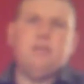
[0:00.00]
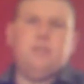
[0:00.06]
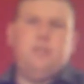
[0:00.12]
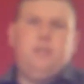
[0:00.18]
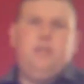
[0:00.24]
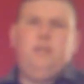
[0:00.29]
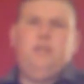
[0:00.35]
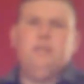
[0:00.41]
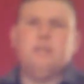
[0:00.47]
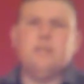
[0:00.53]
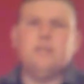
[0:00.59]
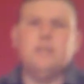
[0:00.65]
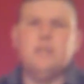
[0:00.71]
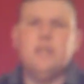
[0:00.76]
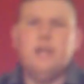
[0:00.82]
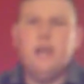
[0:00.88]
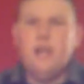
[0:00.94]
Punk news.
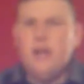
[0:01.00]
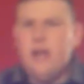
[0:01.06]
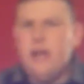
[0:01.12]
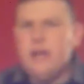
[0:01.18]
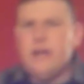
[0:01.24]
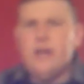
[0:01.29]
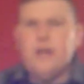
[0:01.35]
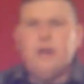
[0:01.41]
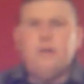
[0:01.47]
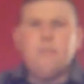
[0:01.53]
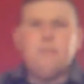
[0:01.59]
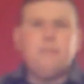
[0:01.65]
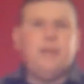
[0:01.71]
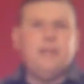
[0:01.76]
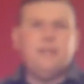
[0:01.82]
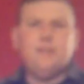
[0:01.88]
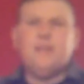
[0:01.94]

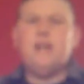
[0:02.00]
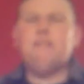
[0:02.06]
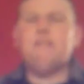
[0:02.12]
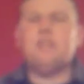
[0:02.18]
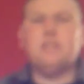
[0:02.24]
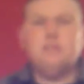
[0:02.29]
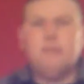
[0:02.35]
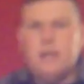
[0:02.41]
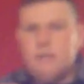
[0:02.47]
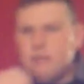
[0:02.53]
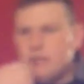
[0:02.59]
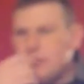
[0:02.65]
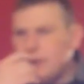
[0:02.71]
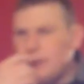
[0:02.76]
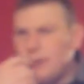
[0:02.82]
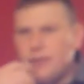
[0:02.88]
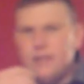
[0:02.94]
Being live at
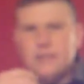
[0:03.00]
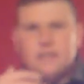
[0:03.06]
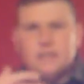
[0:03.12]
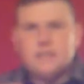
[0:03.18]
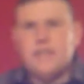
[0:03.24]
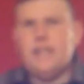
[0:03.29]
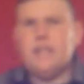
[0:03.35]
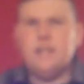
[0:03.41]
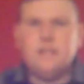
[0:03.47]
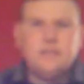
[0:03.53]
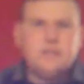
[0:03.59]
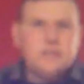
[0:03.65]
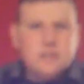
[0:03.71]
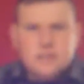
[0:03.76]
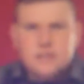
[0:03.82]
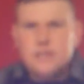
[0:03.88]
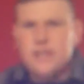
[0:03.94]
Survivor Series, seeing
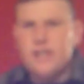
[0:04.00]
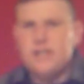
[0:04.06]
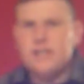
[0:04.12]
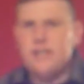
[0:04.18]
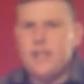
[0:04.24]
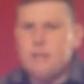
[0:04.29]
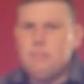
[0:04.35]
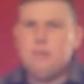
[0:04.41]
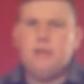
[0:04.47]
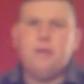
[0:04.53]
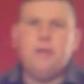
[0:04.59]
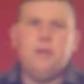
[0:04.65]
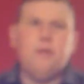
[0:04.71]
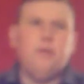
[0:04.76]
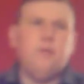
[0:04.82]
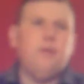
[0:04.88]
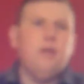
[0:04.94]
Sting debut
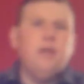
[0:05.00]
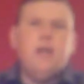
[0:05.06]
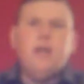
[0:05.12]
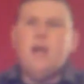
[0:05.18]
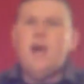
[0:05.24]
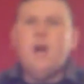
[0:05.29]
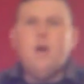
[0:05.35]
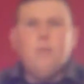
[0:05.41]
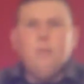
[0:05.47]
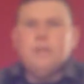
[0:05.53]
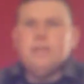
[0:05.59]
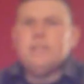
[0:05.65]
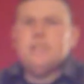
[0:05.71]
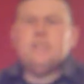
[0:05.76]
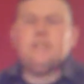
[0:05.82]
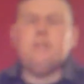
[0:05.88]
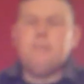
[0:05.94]

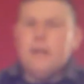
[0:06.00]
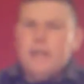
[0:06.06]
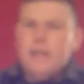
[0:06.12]
was just